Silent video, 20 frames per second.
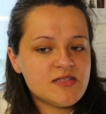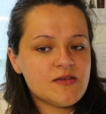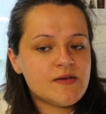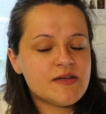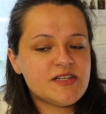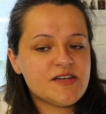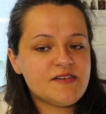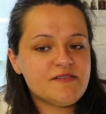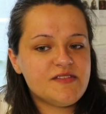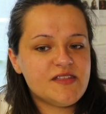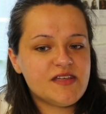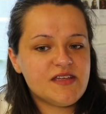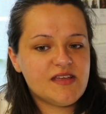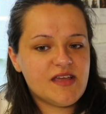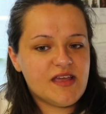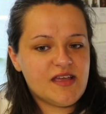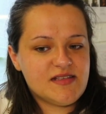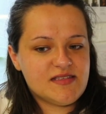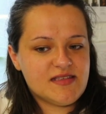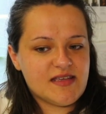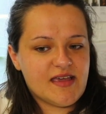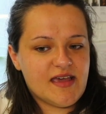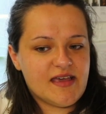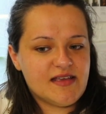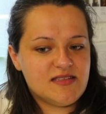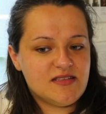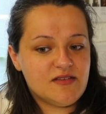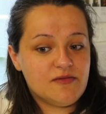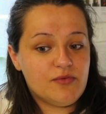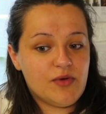So I don't think it's a
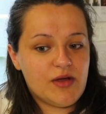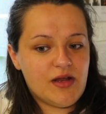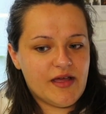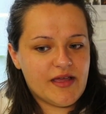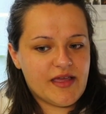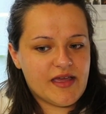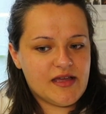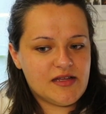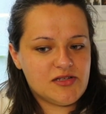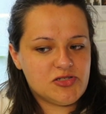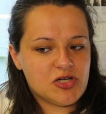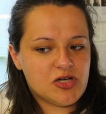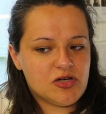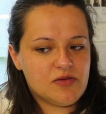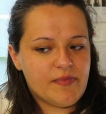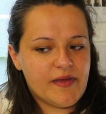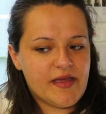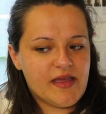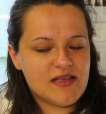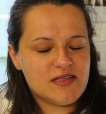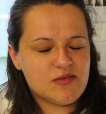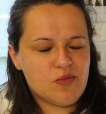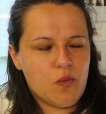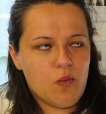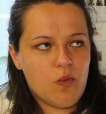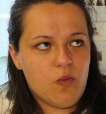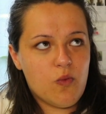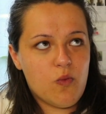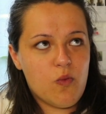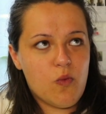case of will I get a job, it's
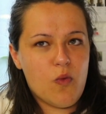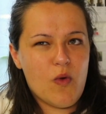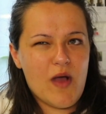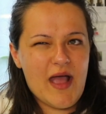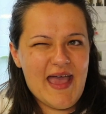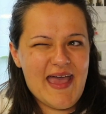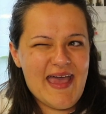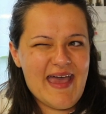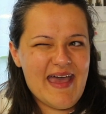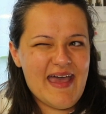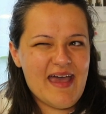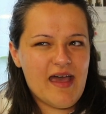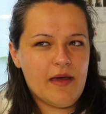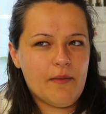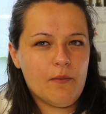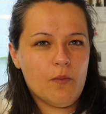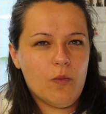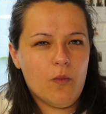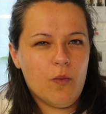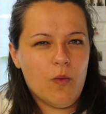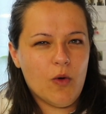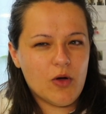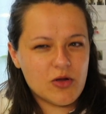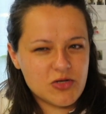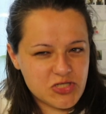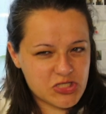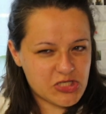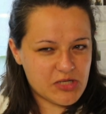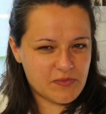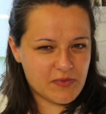where and
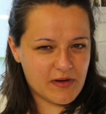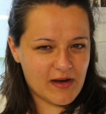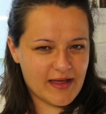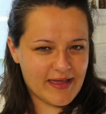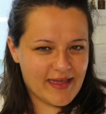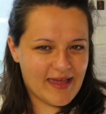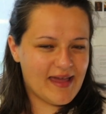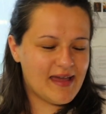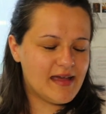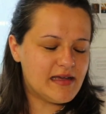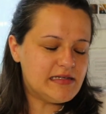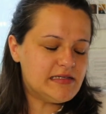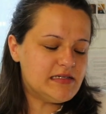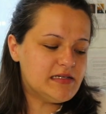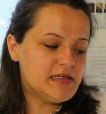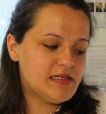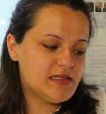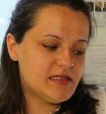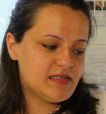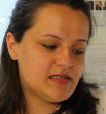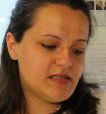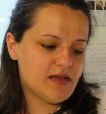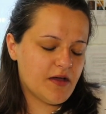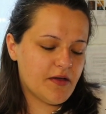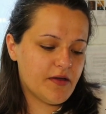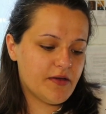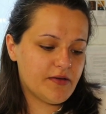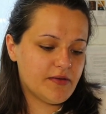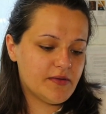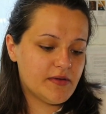what job will I get.
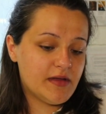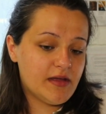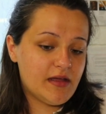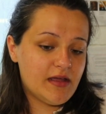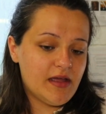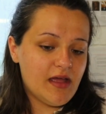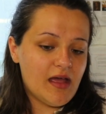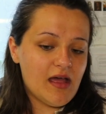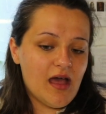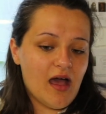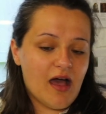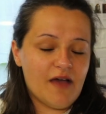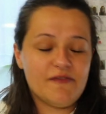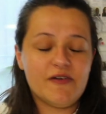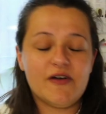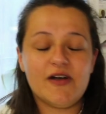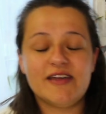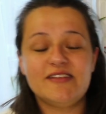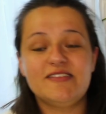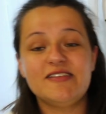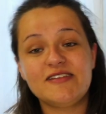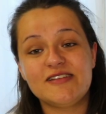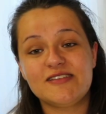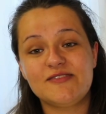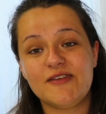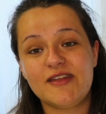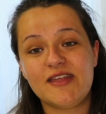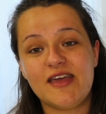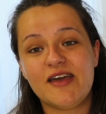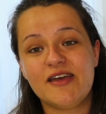So I thought I'd do this
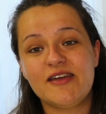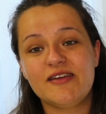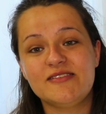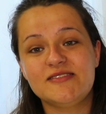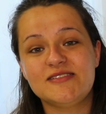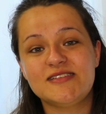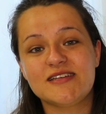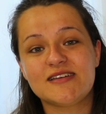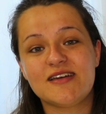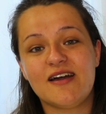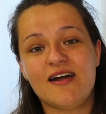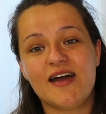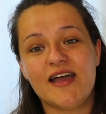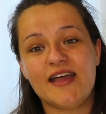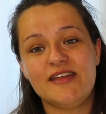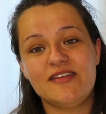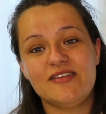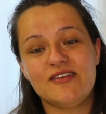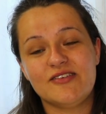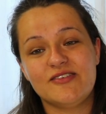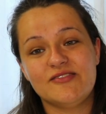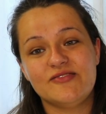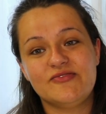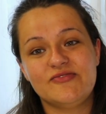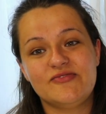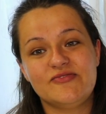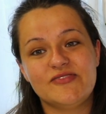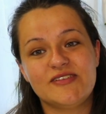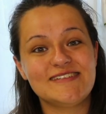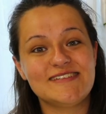video to kind of
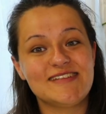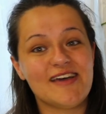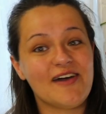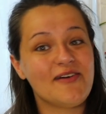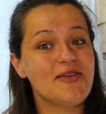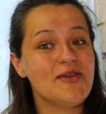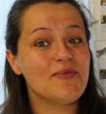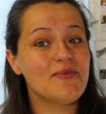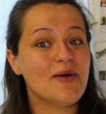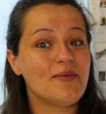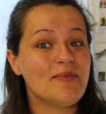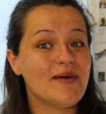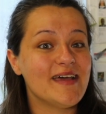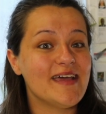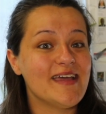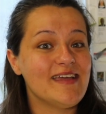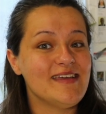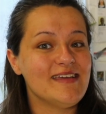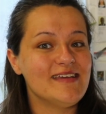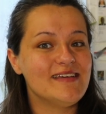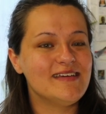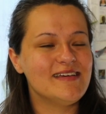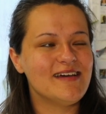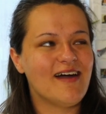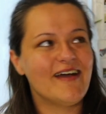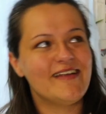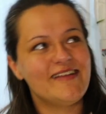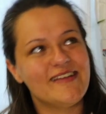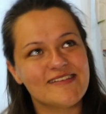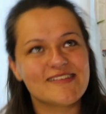tell what my
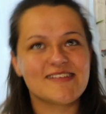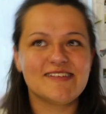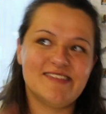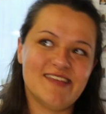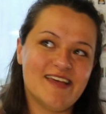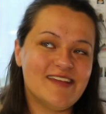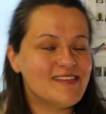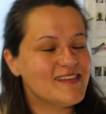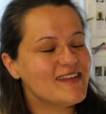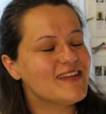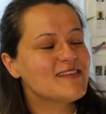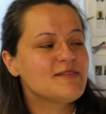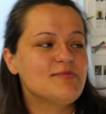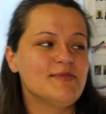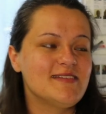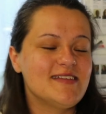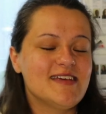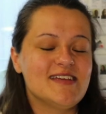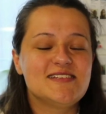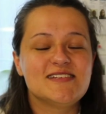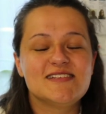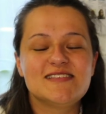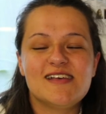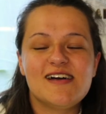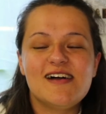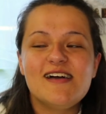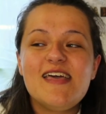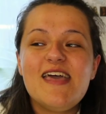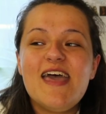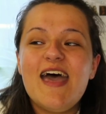ideas, concerns and expectations
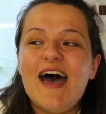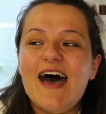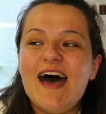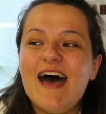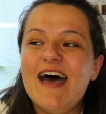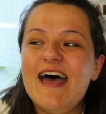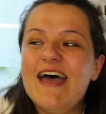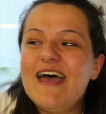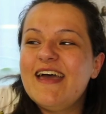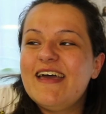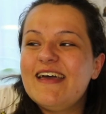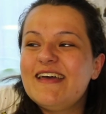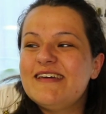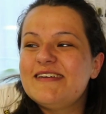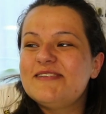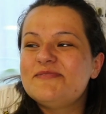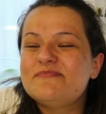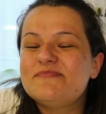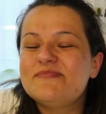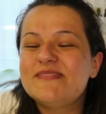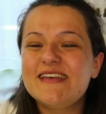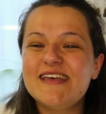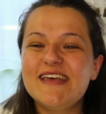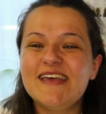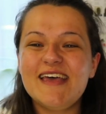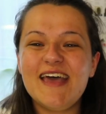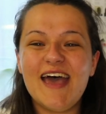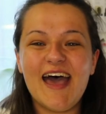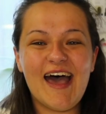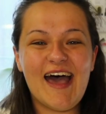are. And
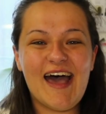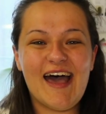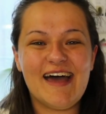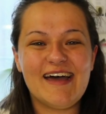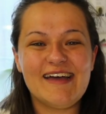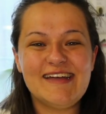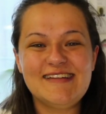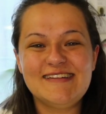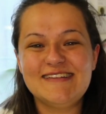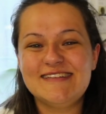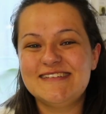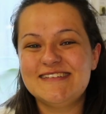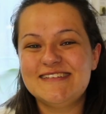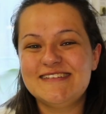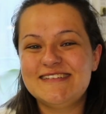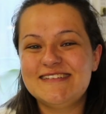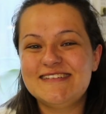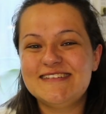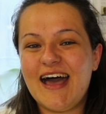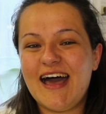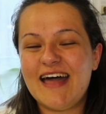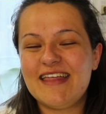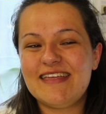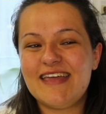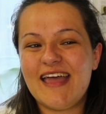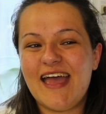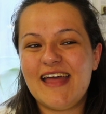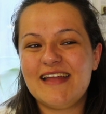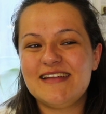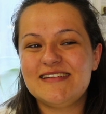at
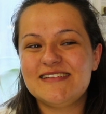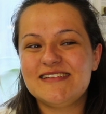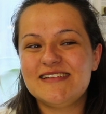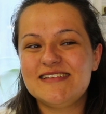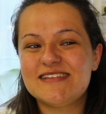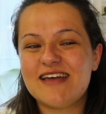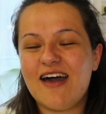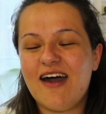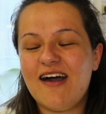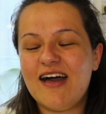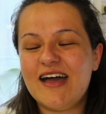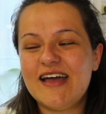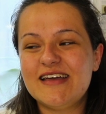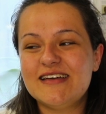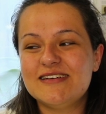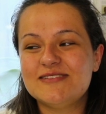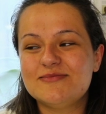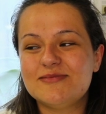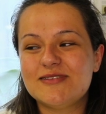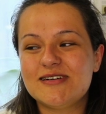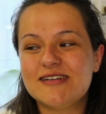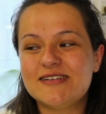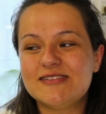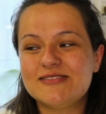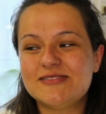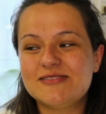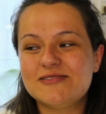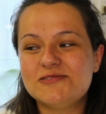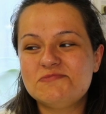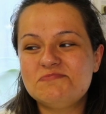the end I
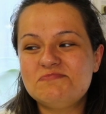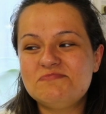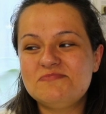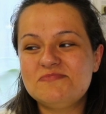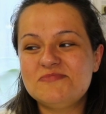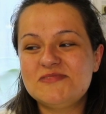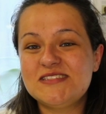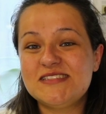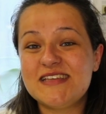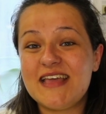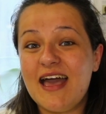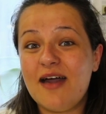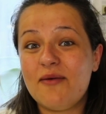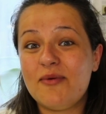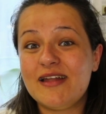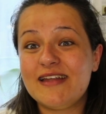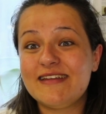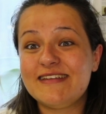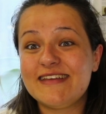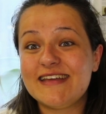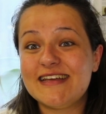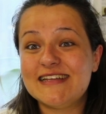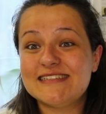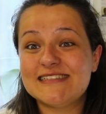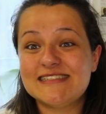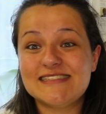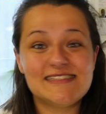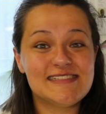will see how well it did.